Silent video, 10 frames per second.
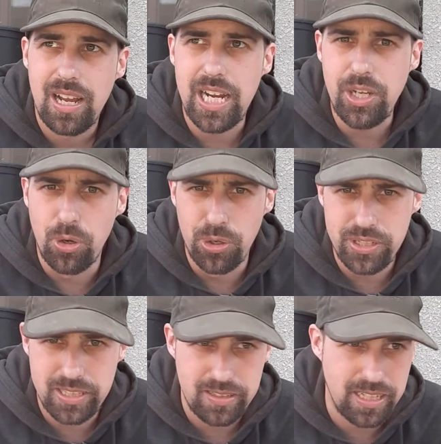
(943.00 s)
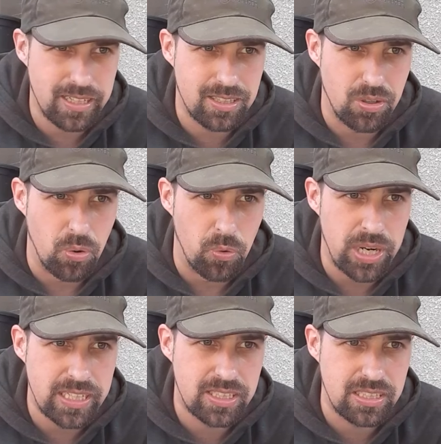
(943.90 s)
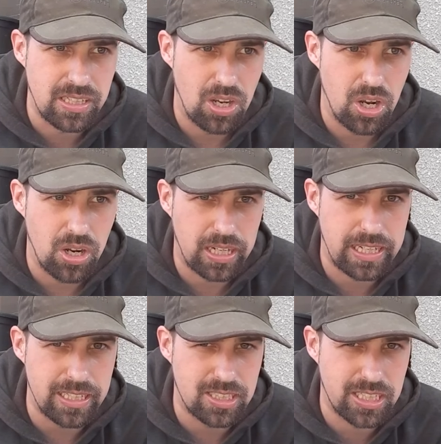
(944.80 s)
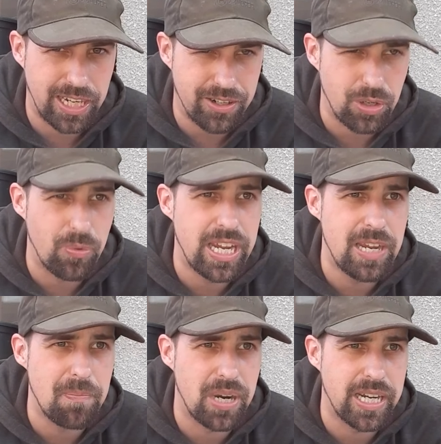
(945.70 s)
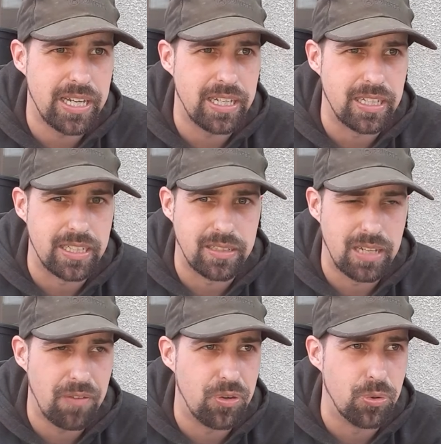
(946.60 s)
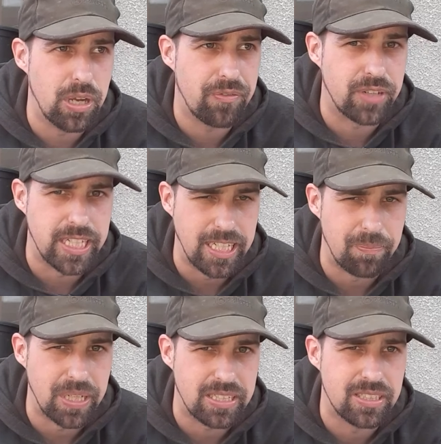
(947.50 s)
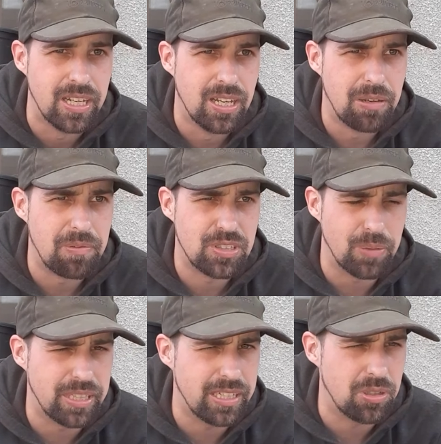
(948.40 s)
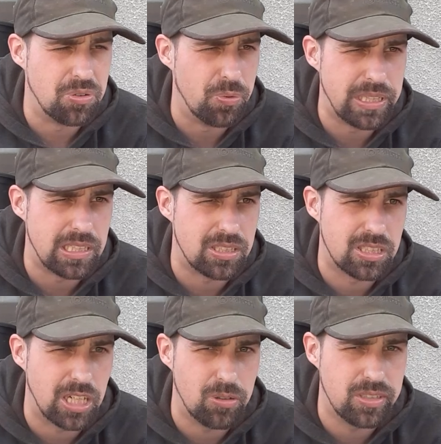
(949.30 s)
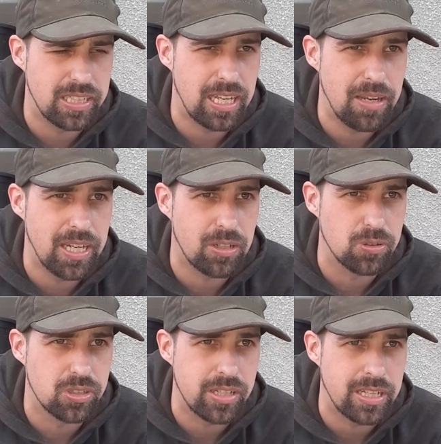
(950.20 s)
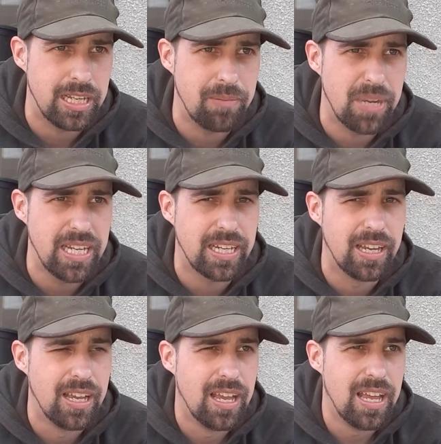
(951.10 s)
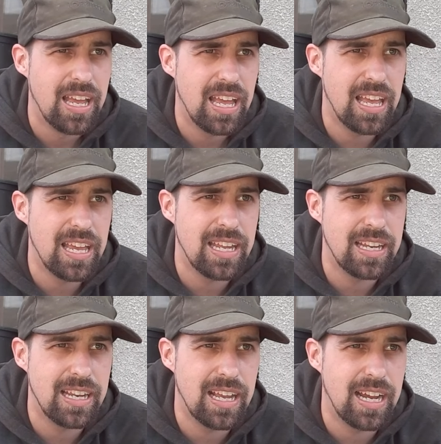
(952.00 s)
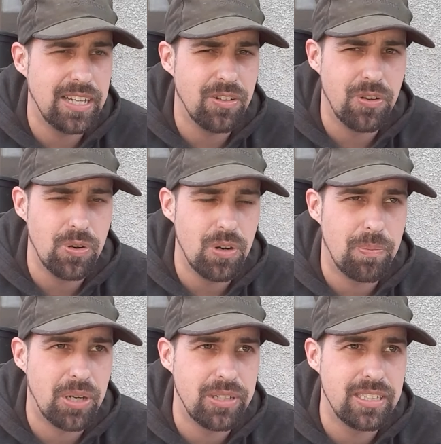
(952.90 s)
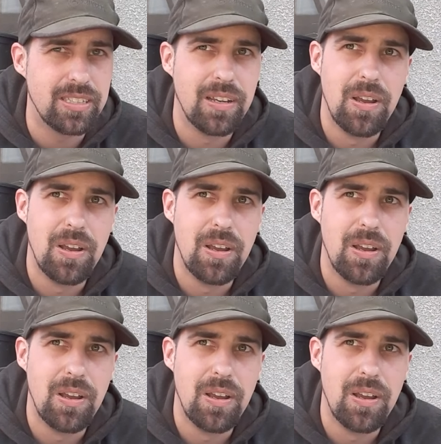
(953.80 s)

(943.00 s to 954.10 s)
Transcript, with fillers: I heard that rats get scared away by if you have guinea pigs. Something to do with the sounds that they constantly make, and I don't know about it,